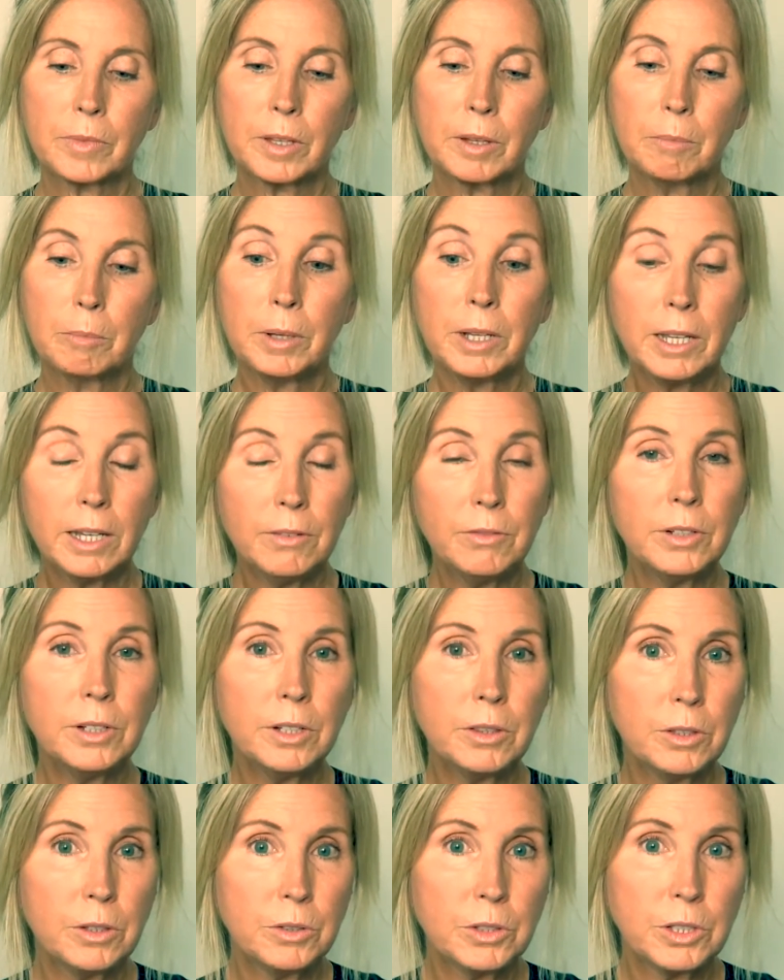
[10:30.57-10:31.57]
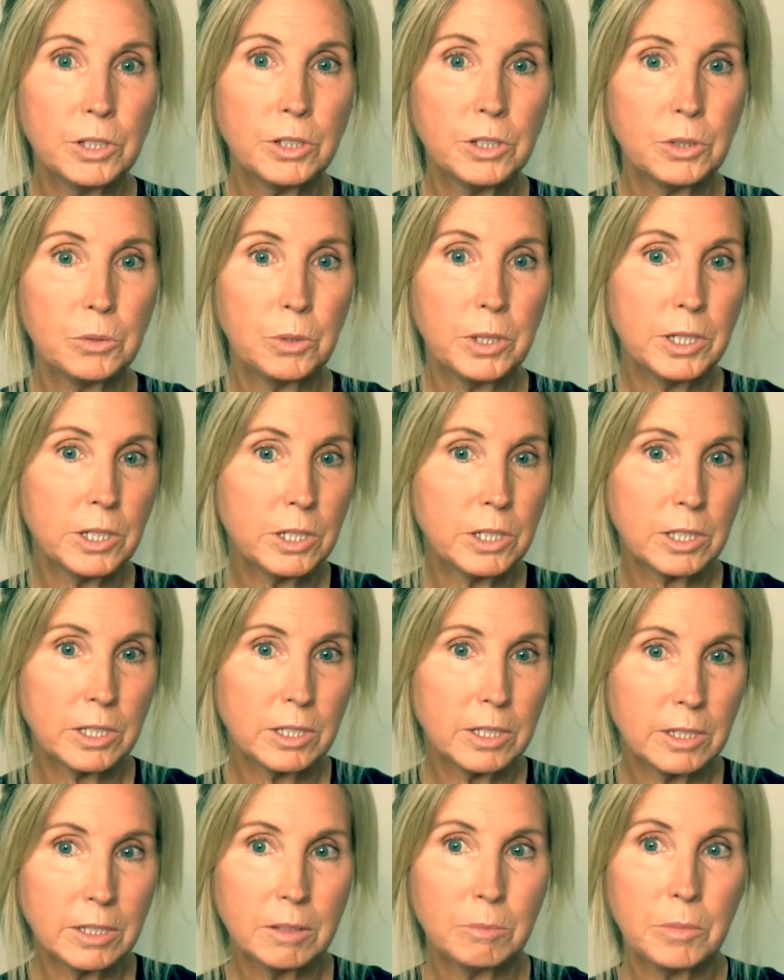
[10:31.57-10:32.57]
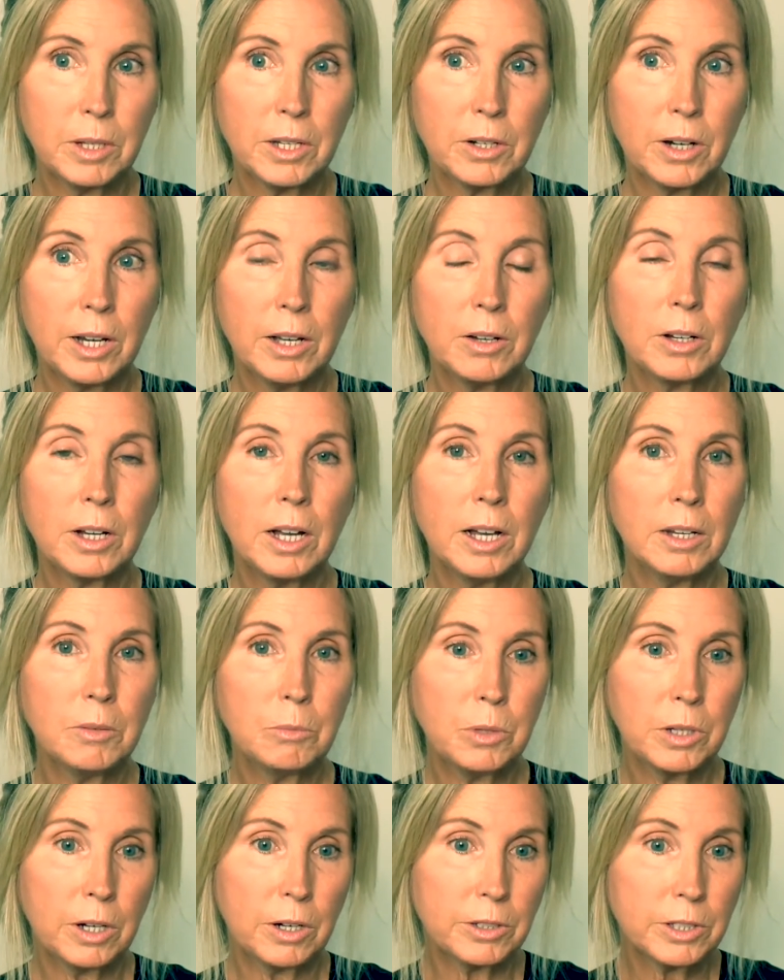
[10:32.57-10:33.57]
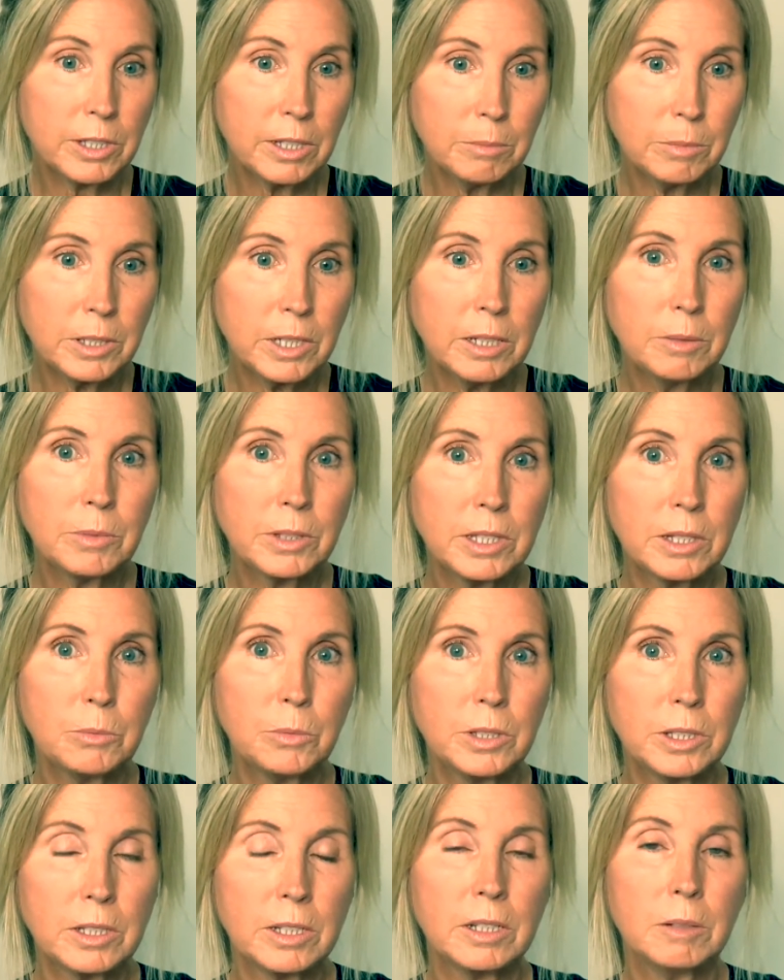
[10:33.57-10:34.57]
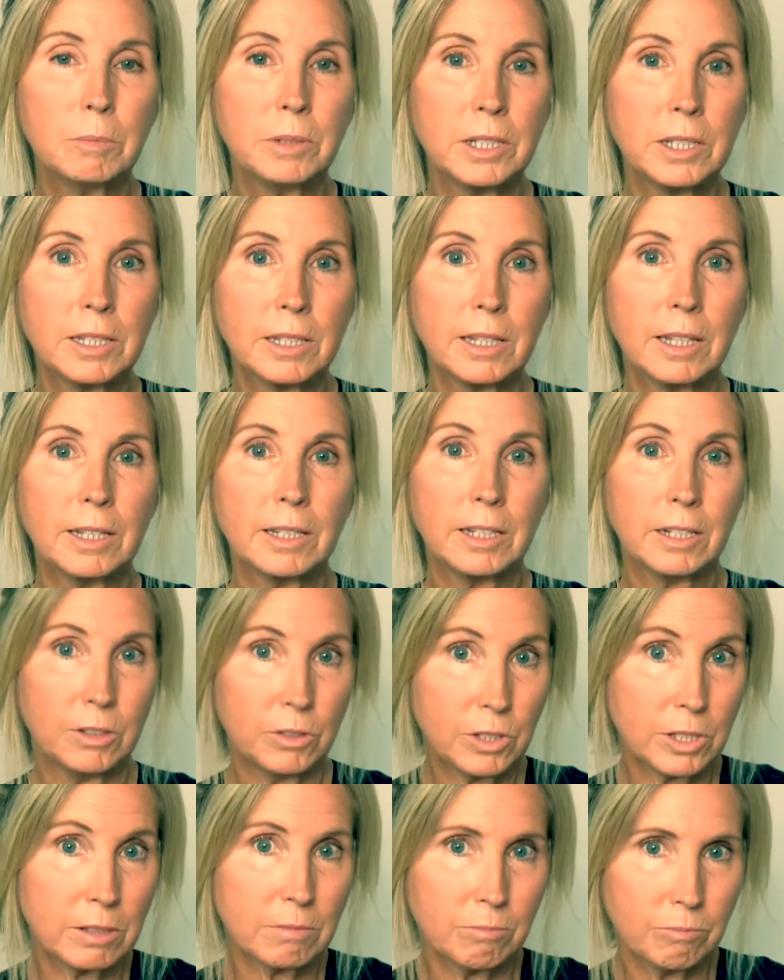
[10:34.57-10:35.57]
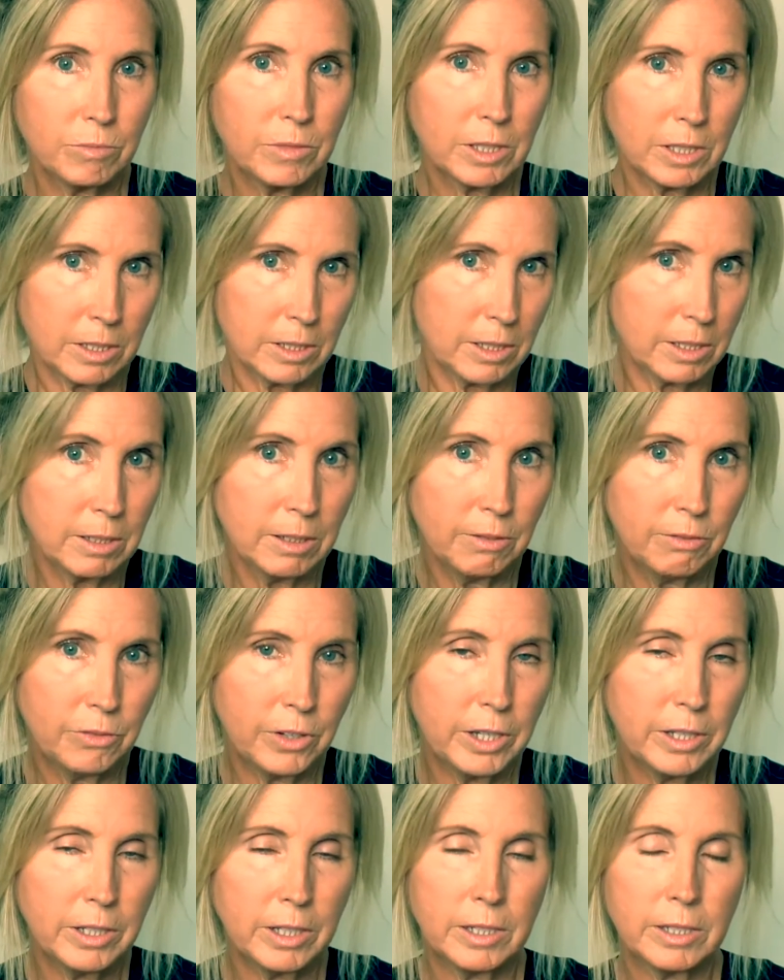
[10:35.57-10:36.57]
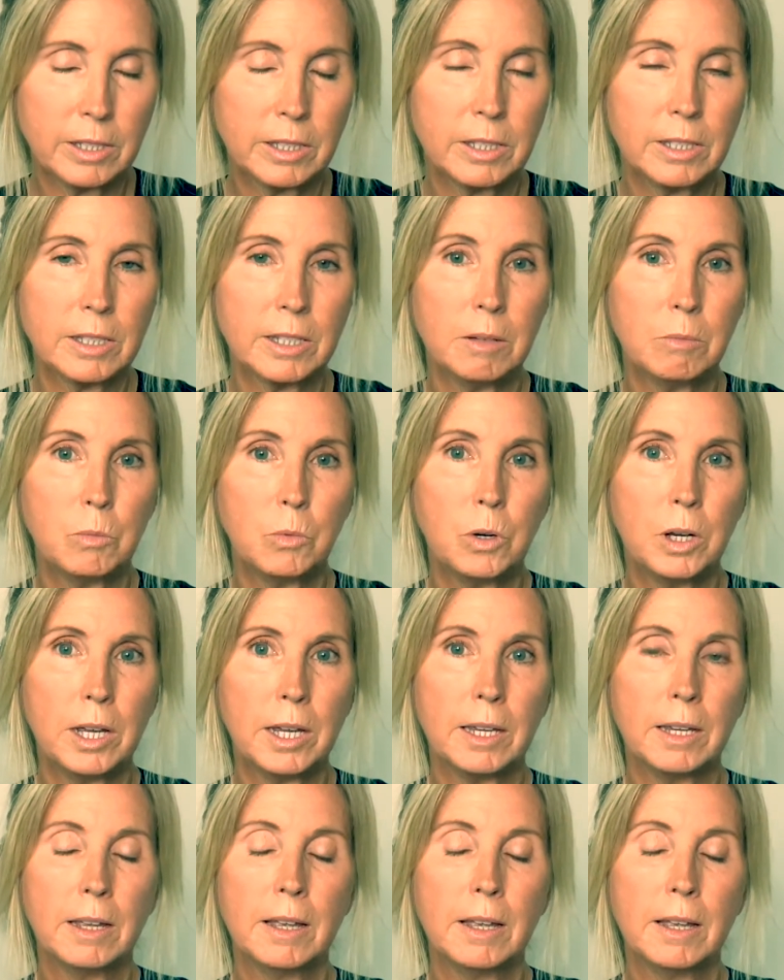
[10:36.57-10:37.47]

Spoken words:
But even in those situations, it doesn't matter how kind we are. Sometimes someone's going to be, still offend us in some way.